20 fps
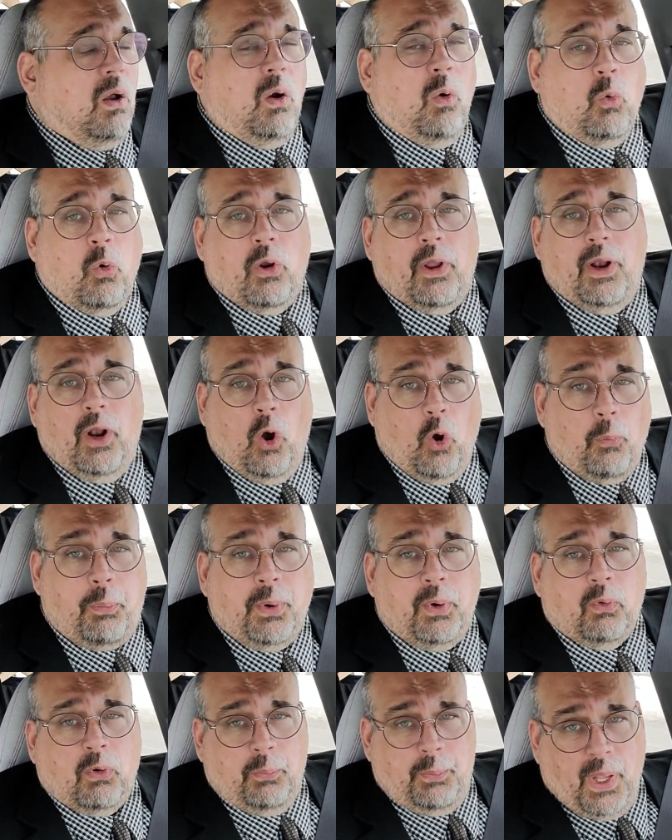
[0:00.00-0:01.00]
were in
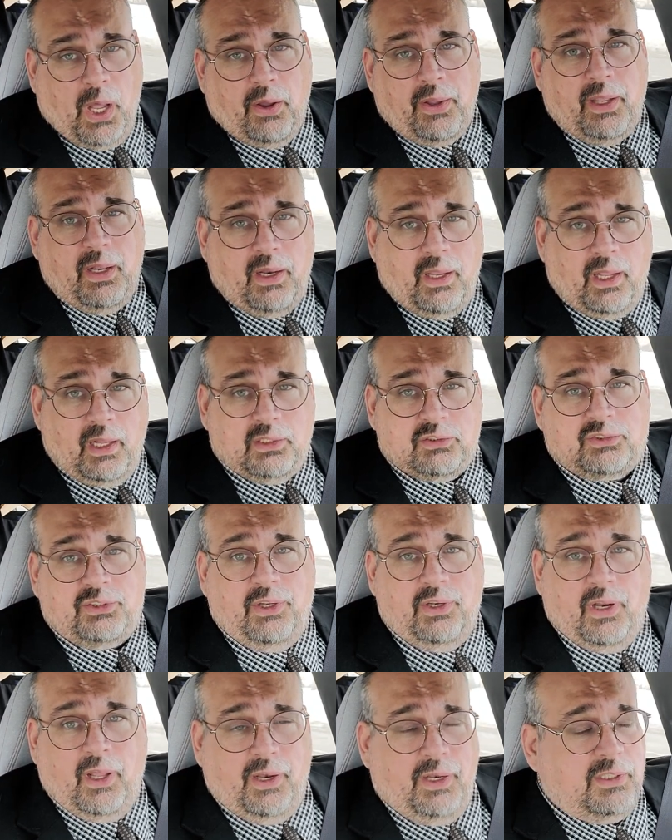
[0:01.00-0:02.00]
open rebellion against the
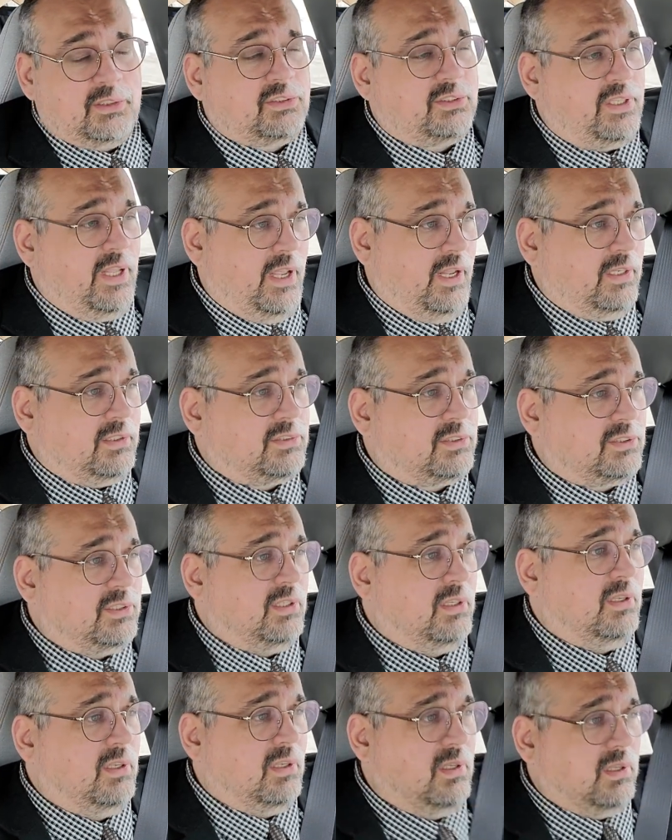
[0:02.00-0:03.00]
United States.
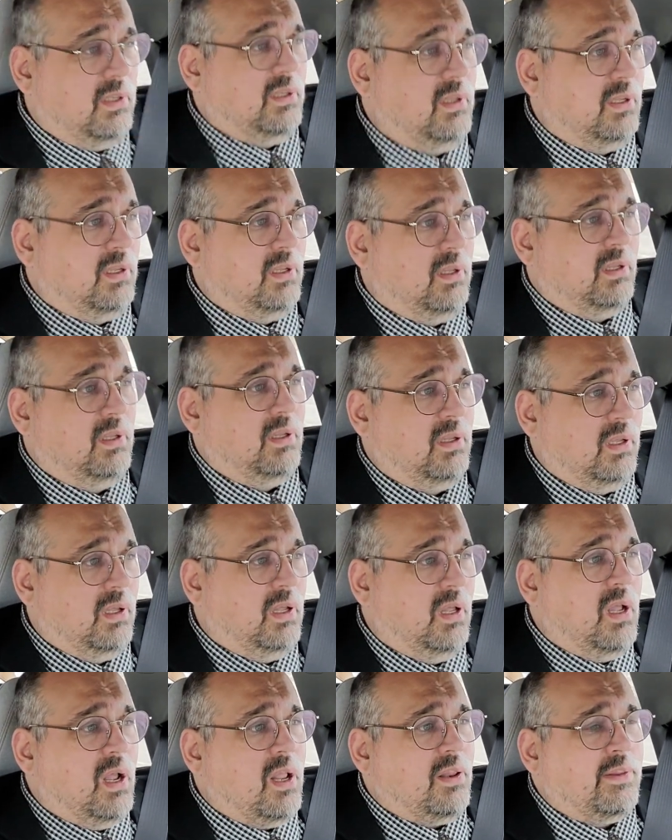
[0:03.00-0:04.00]

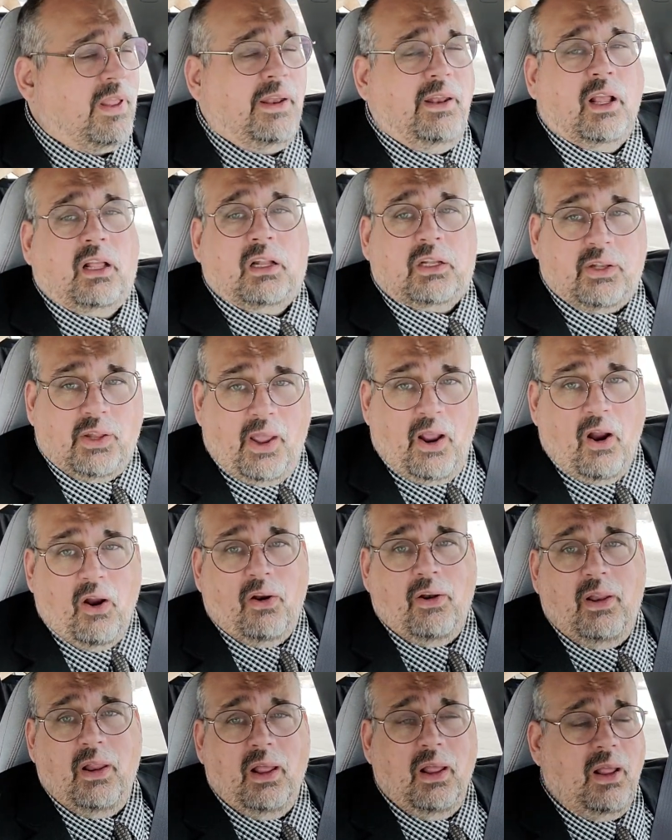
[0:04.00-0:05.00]
They
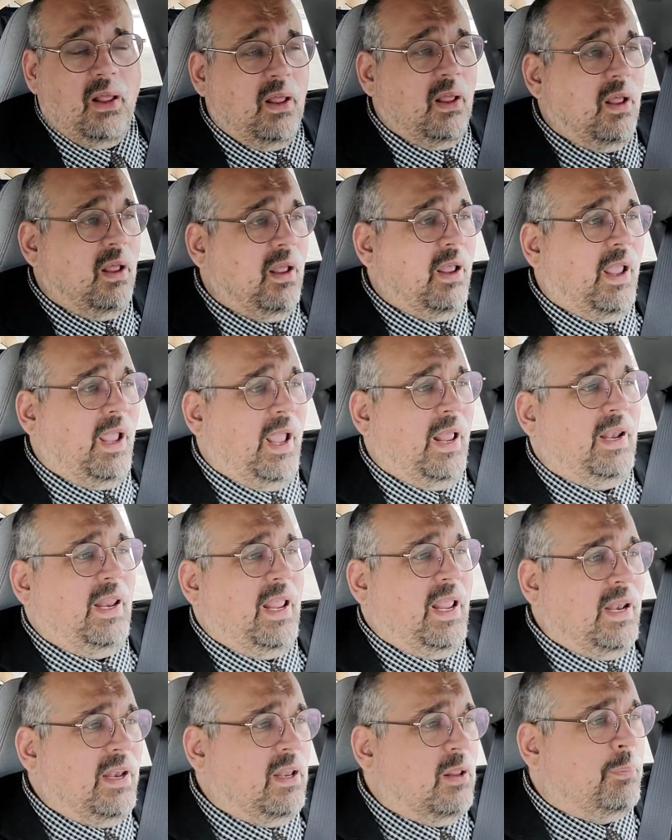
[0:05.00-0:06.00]
declared an
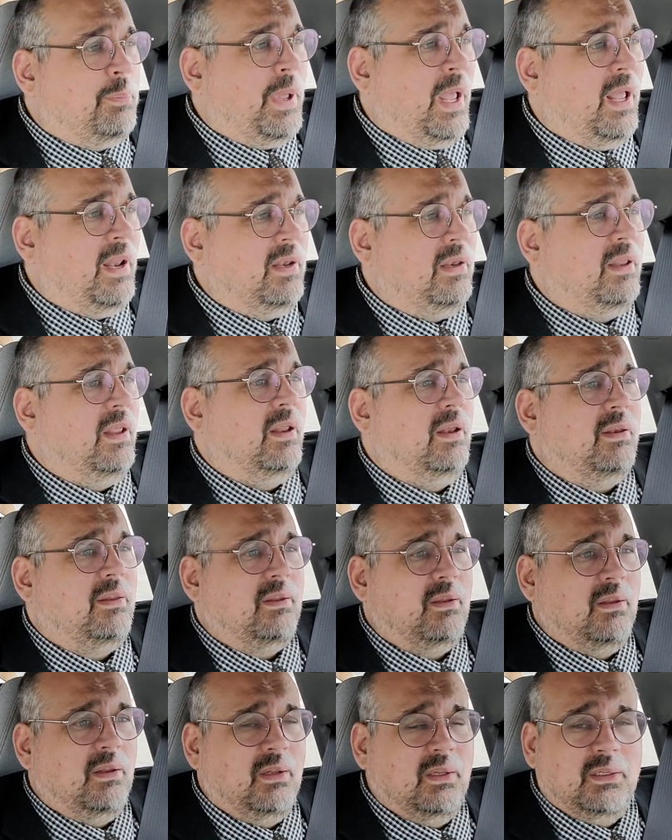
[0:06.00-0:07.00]

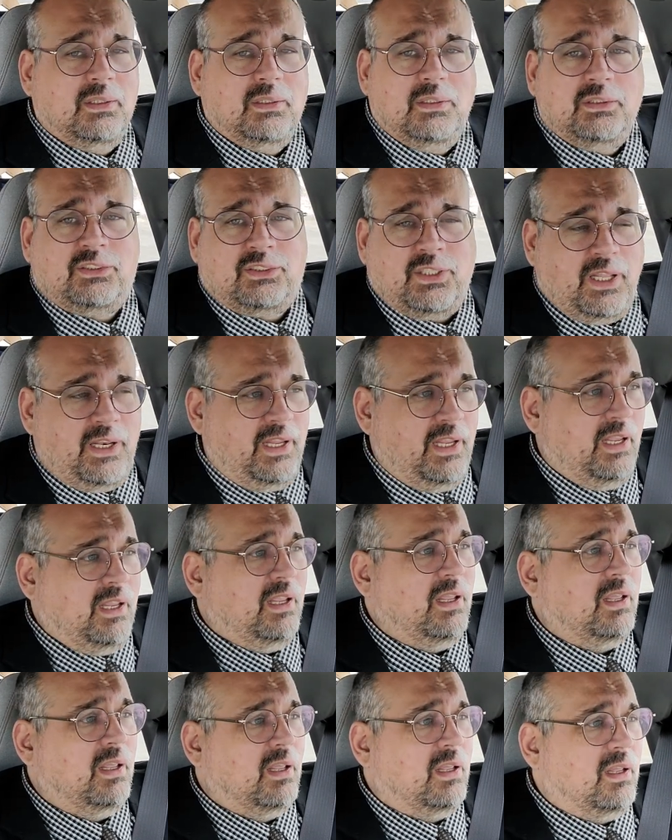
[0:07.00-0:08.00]
independent
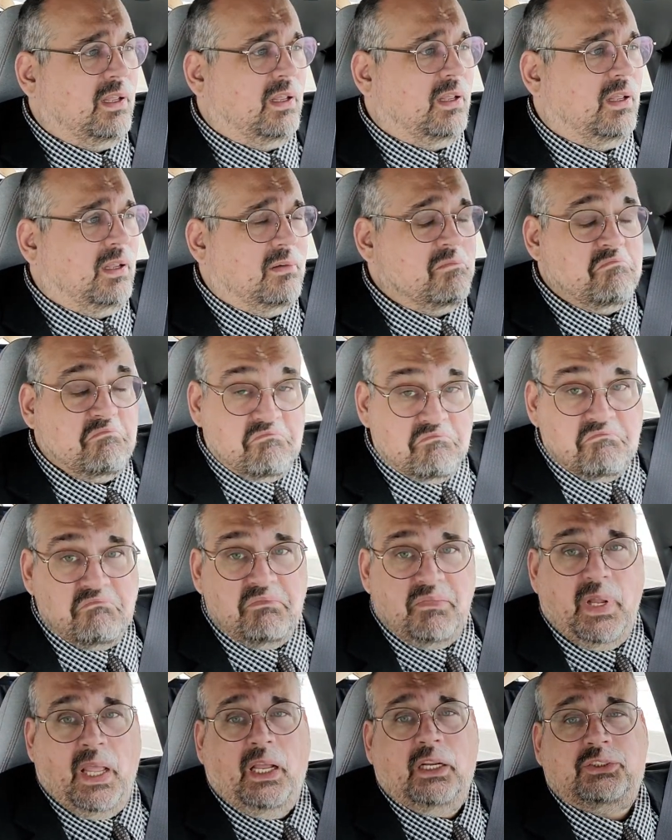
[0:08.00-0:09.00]
city
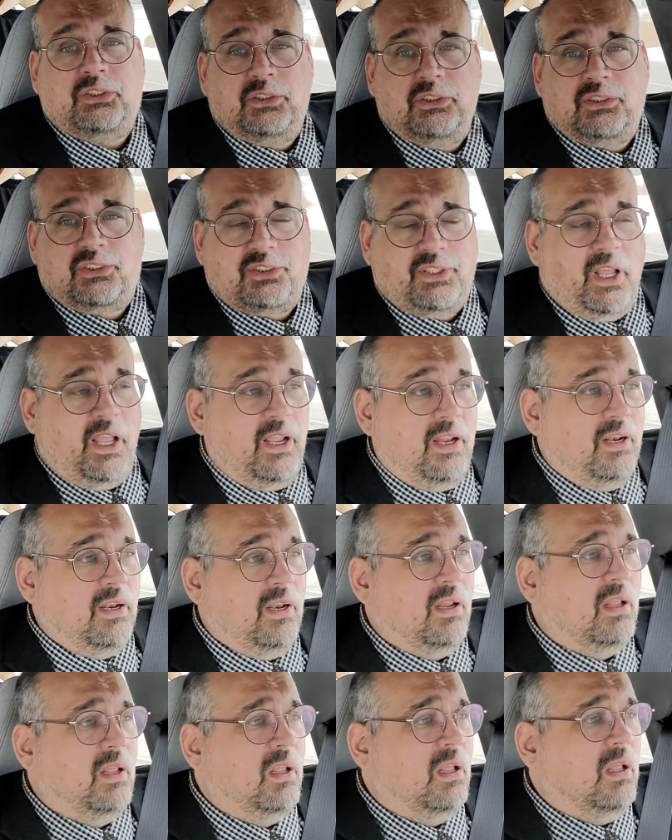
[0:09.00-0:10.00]
nation state
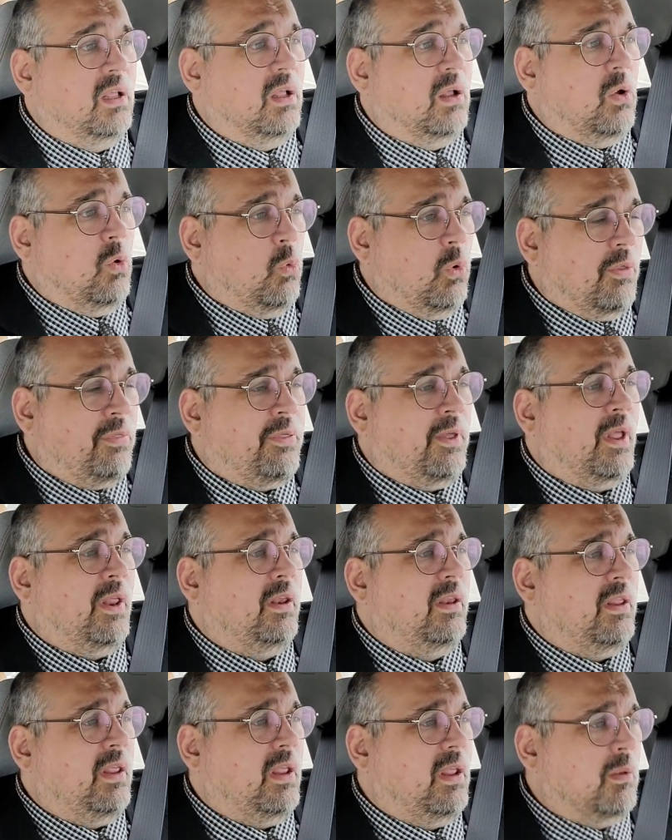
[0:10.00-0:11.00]

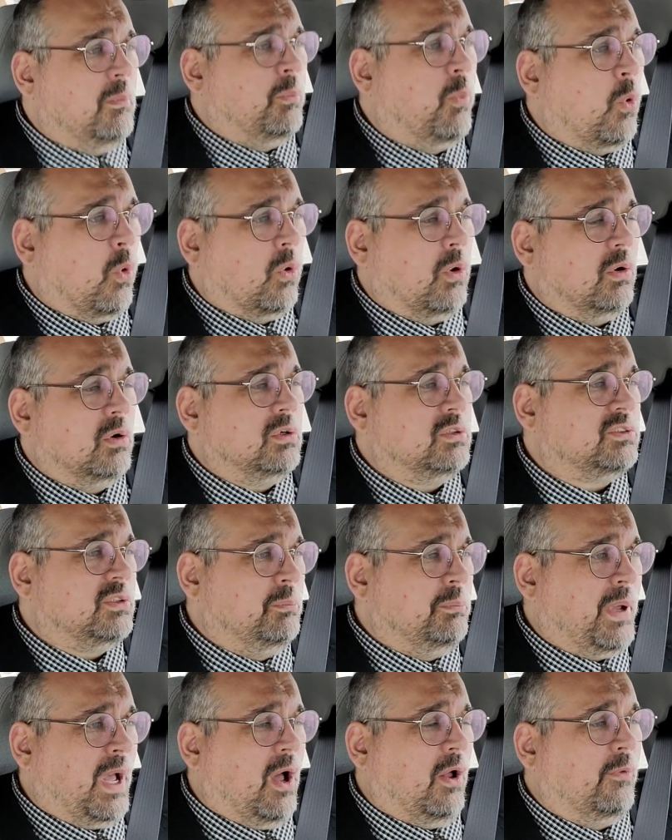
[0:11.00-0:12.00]
within the borders
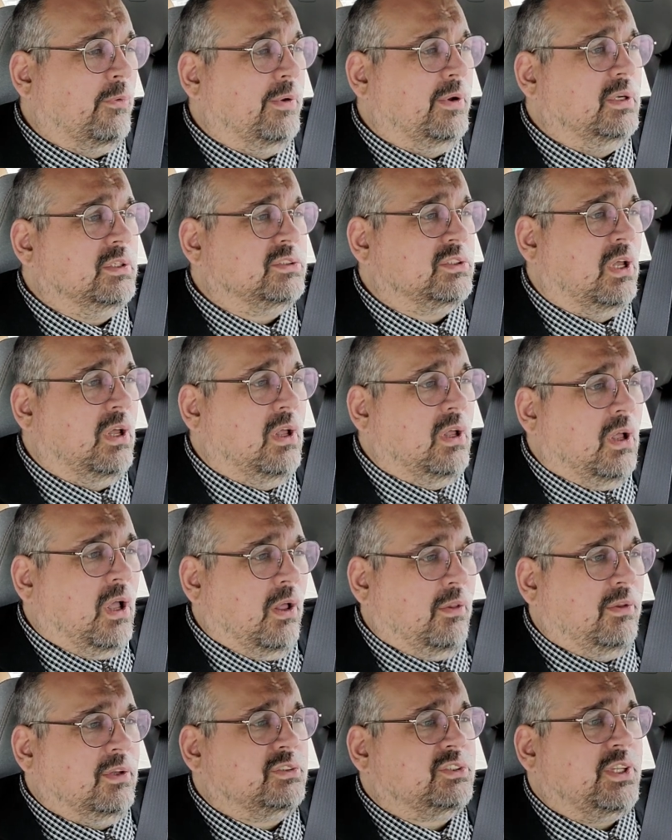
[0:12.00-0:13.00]
and boundaries
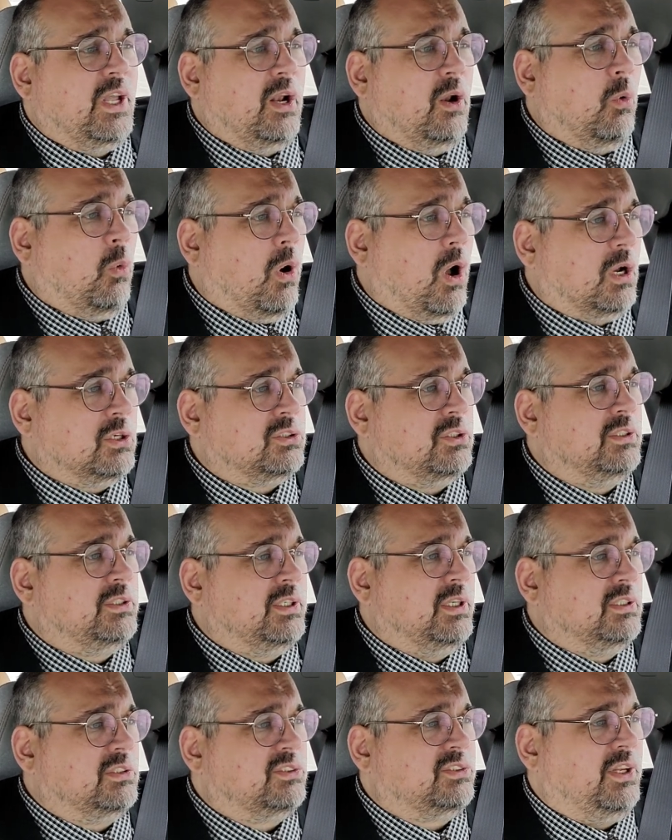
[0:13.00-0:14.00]
of the state of
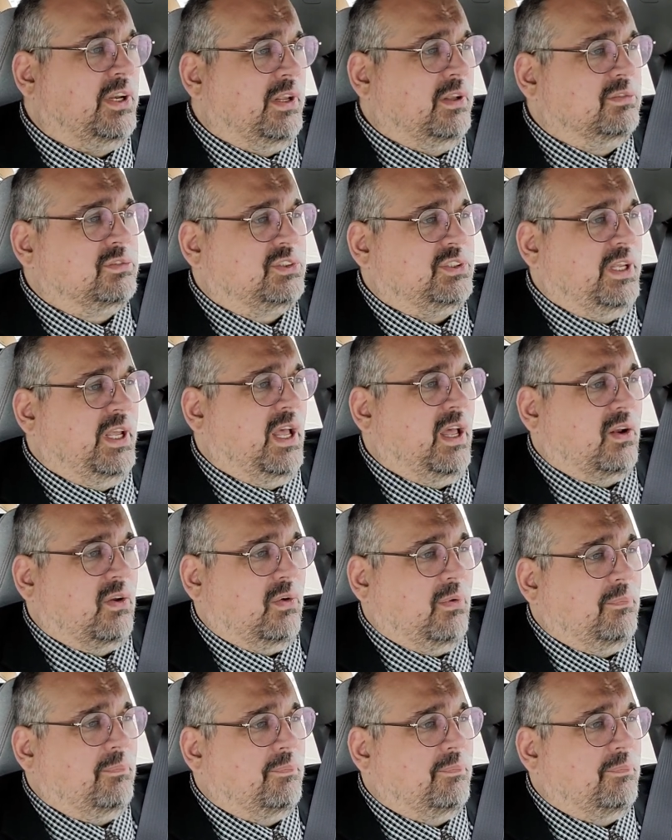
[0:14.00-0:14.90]
Washington, city of Seattle.